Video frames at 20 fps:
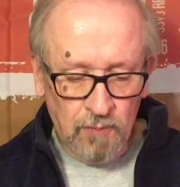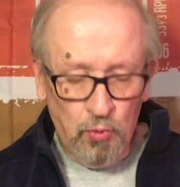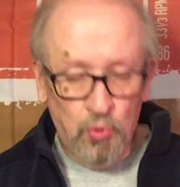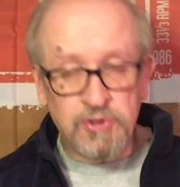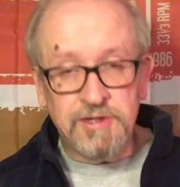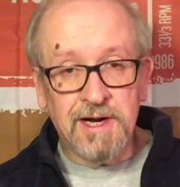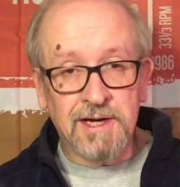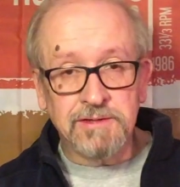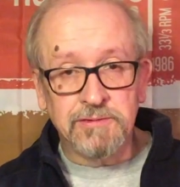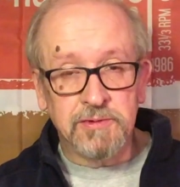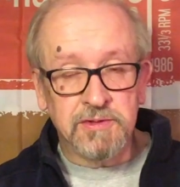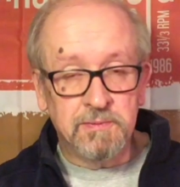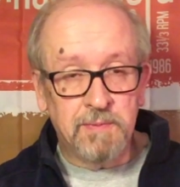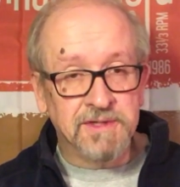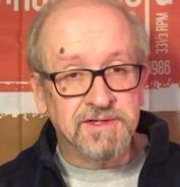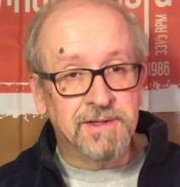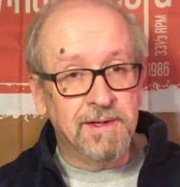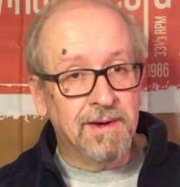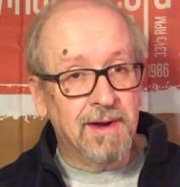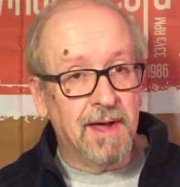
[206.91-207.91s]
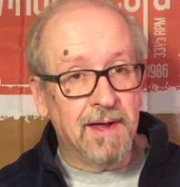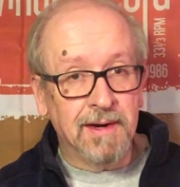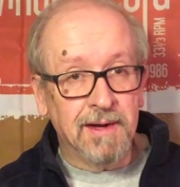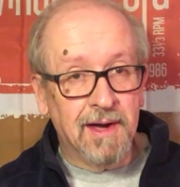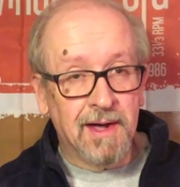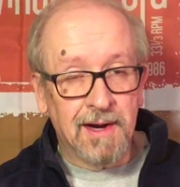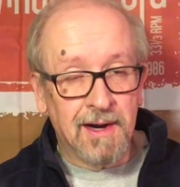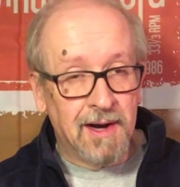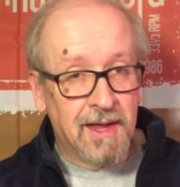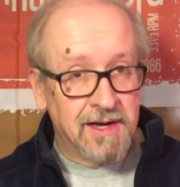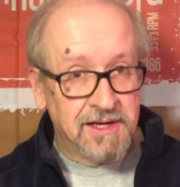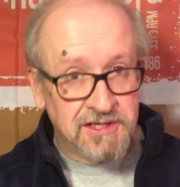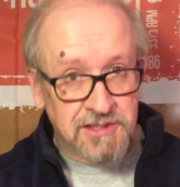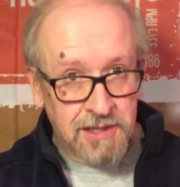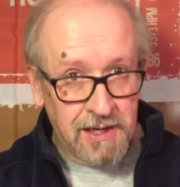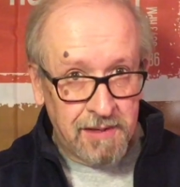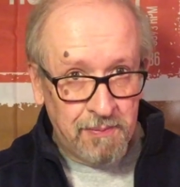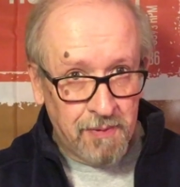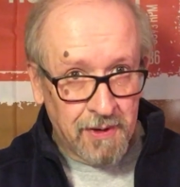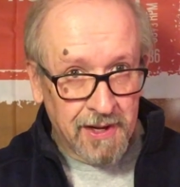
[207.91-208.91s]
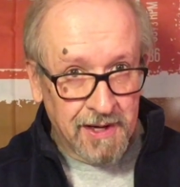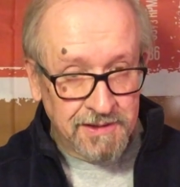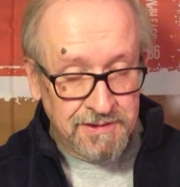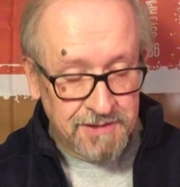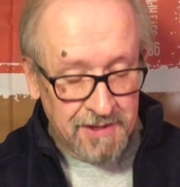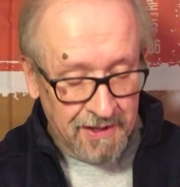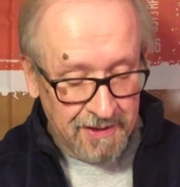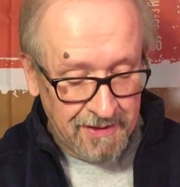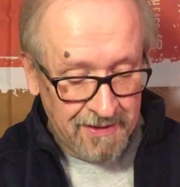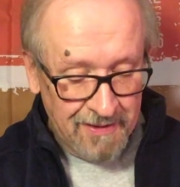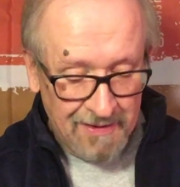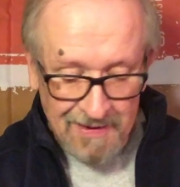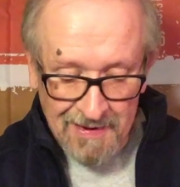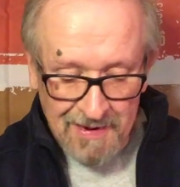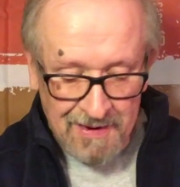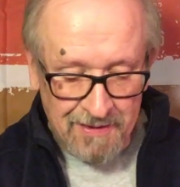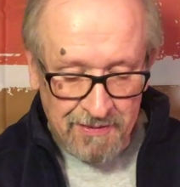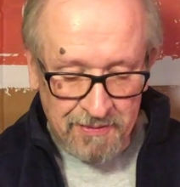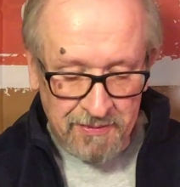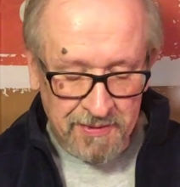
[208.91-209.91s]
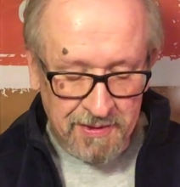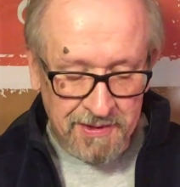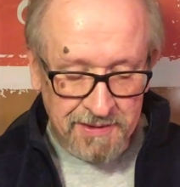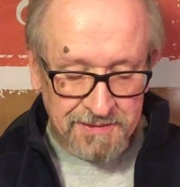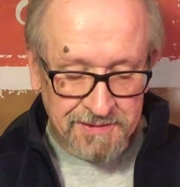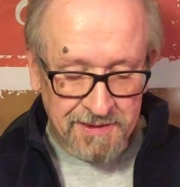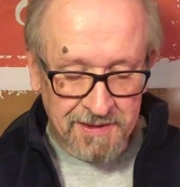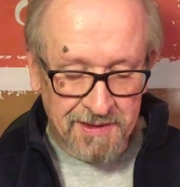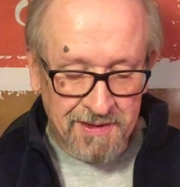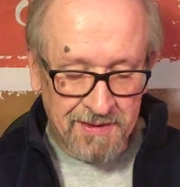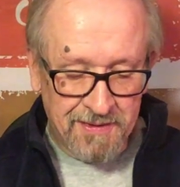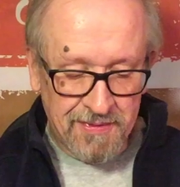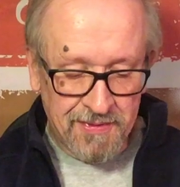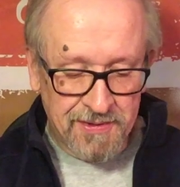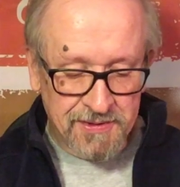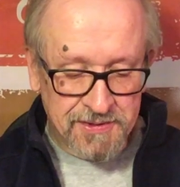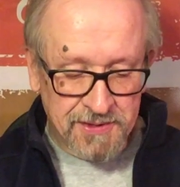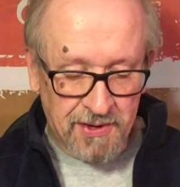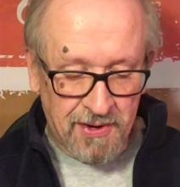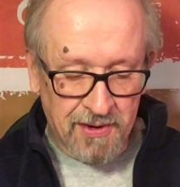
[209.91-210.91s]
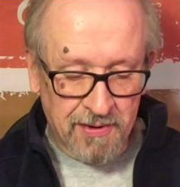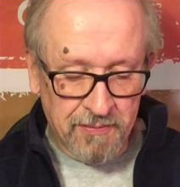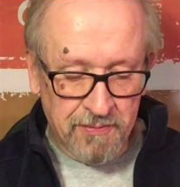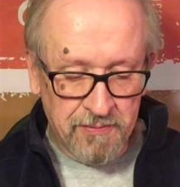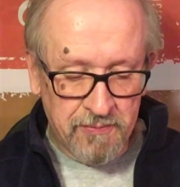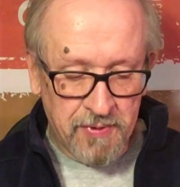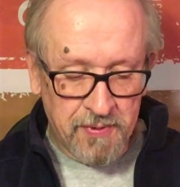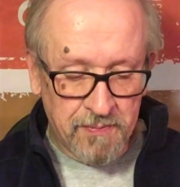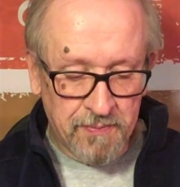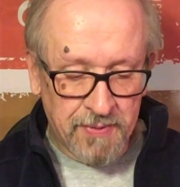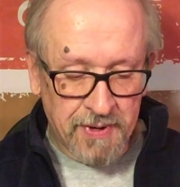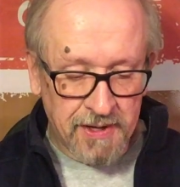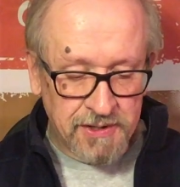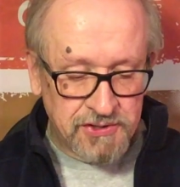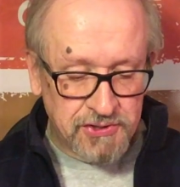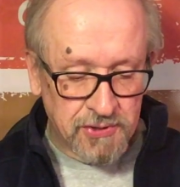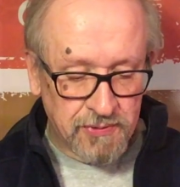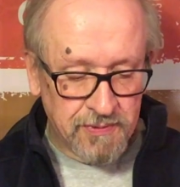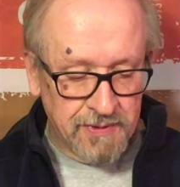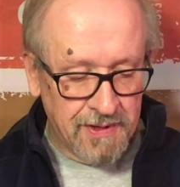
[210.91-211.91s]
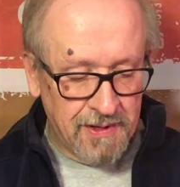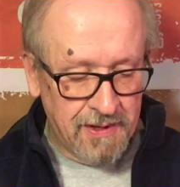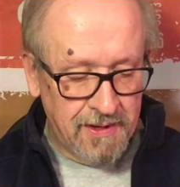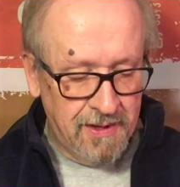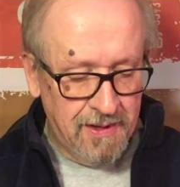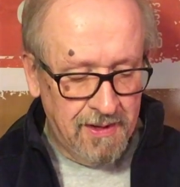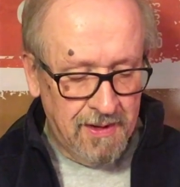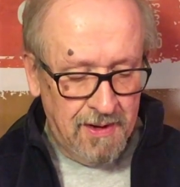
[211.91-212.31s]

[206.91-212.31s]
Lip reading: which actually was Musta Nada Got a Lot of Sleep Last Night, was the song written by Joe Ely.